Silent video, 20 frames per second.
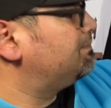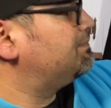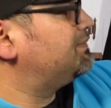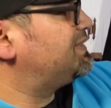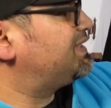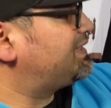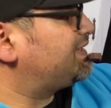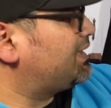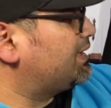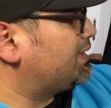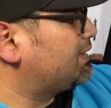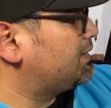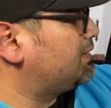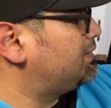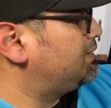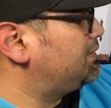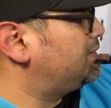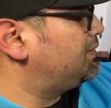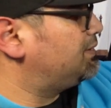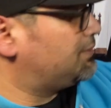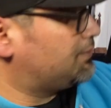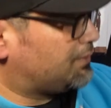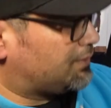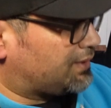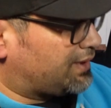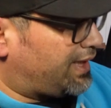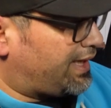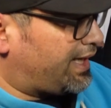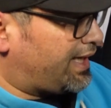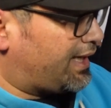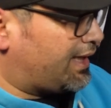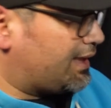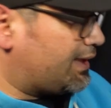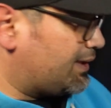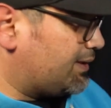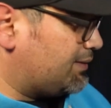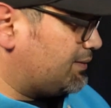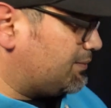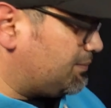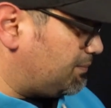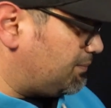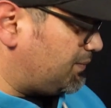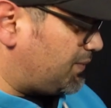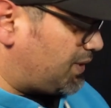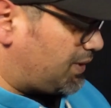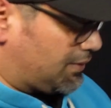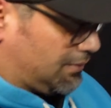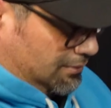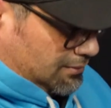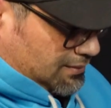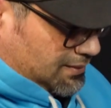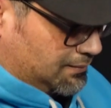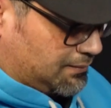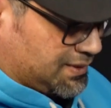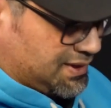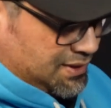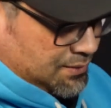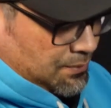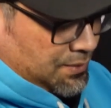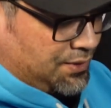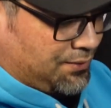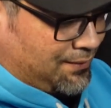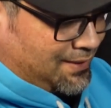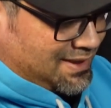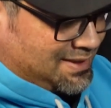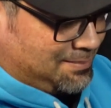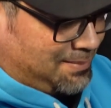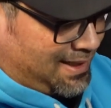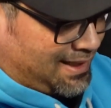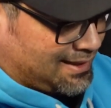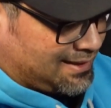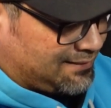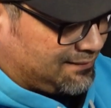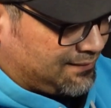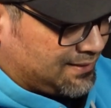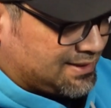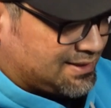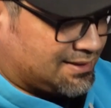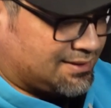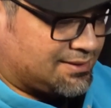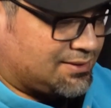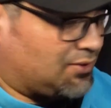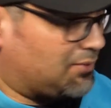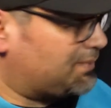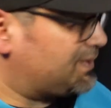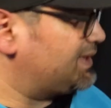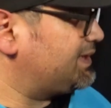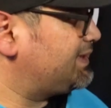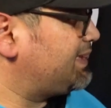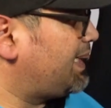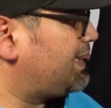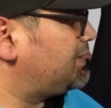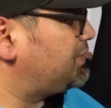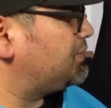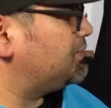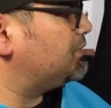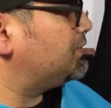stuck to her leg, and you know, which is what you would expect if it's a sculpted statue.